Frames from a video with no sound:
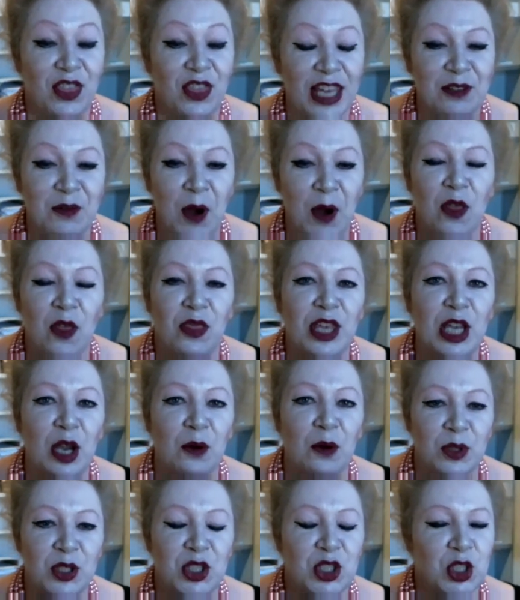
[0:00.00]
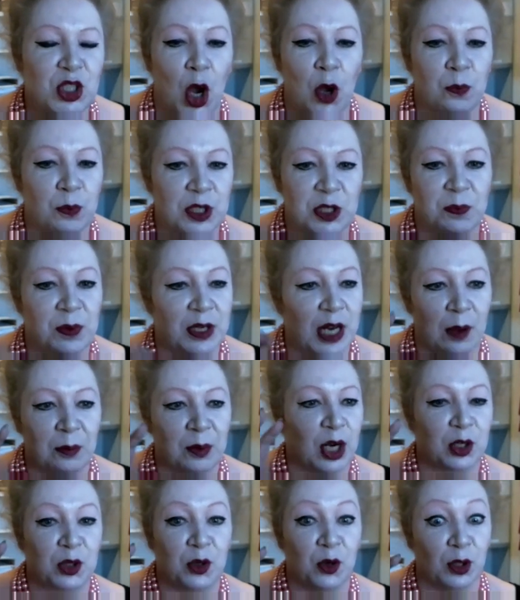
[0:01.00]
I think it was Scopus, but I'm
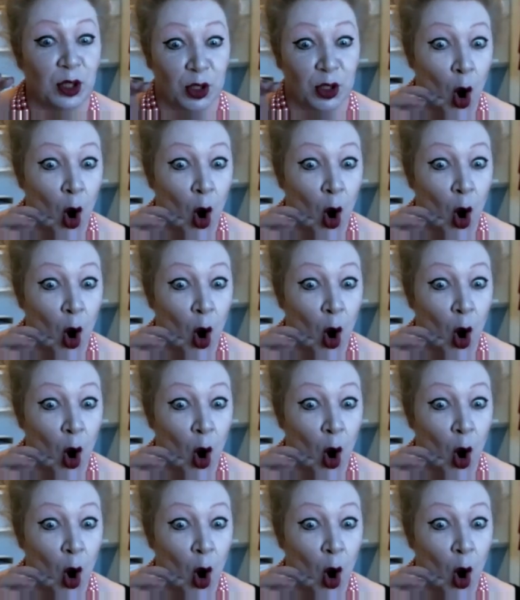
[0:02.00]
going to call